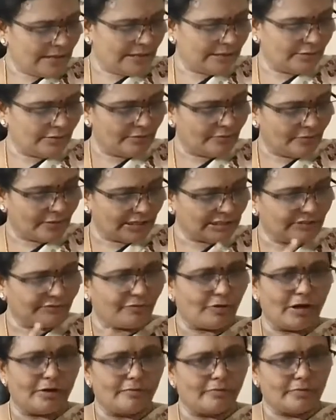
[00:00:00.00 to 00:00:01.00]
It will
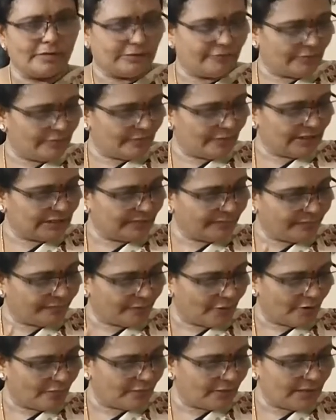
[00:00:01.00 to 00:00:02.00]
rush
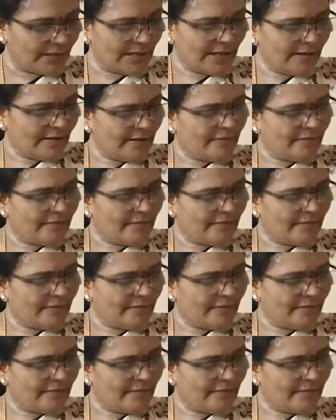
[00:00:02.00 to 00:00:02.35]
forward